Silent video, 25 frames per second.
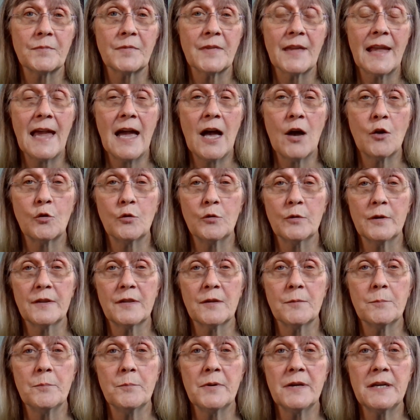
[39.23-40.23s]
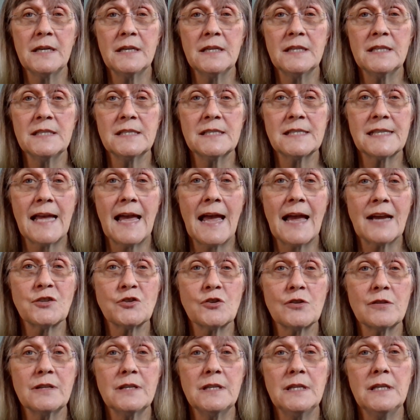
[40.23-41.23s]
algorithm, but it is
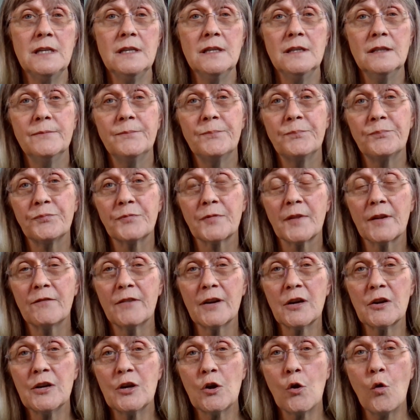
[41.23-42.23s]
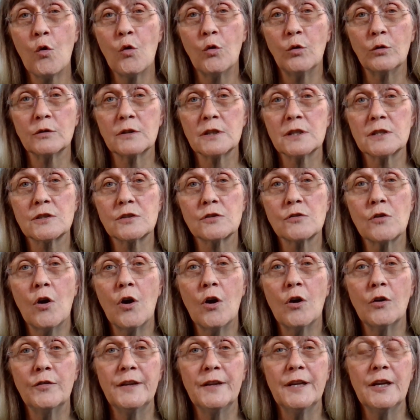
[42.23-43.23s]
actually very old. It's
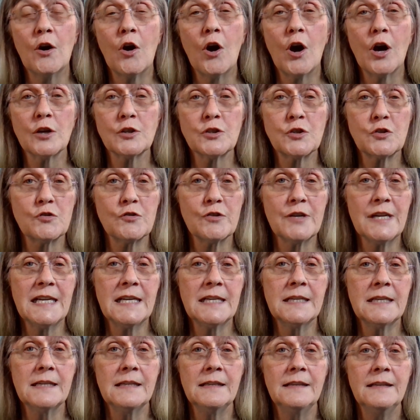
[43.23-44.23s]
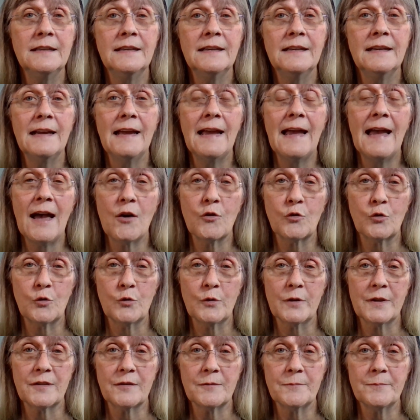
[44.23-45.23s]
called the Austrian
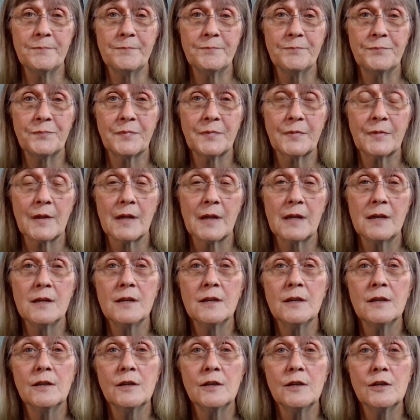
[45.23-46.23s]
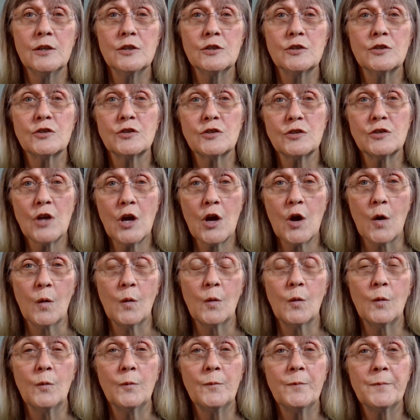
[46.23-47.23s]
Algorithm.
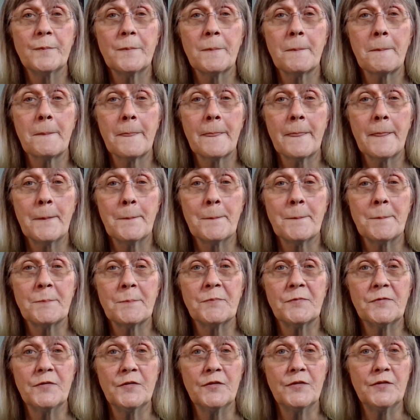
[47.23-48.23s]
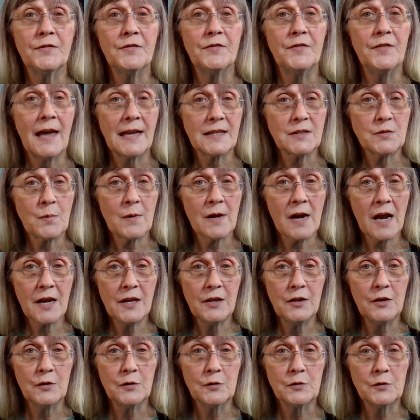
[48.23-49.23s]
So that's what I
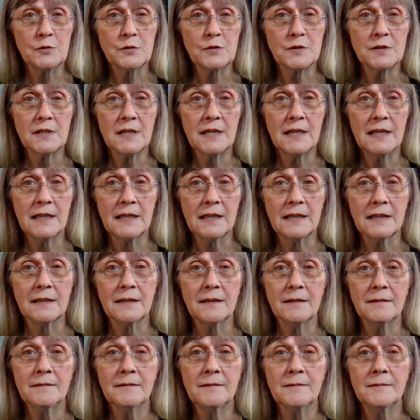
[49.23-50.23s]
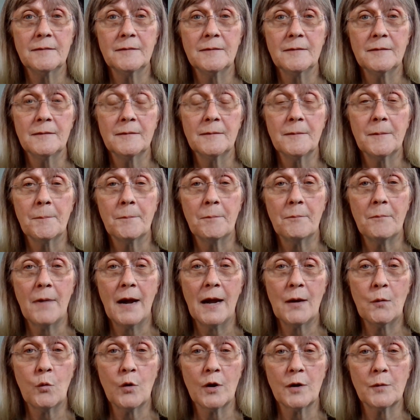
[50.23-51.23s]
use in
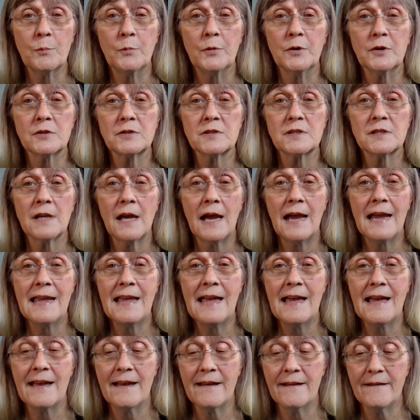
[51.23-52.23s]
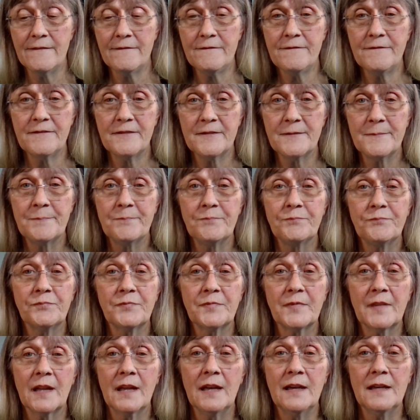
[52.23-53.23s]
my workbooks. I have
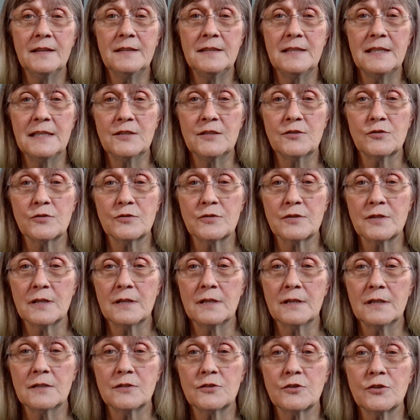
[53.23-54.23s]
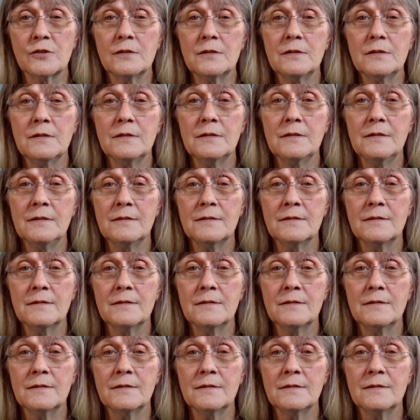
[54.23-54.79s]
a teacher's edition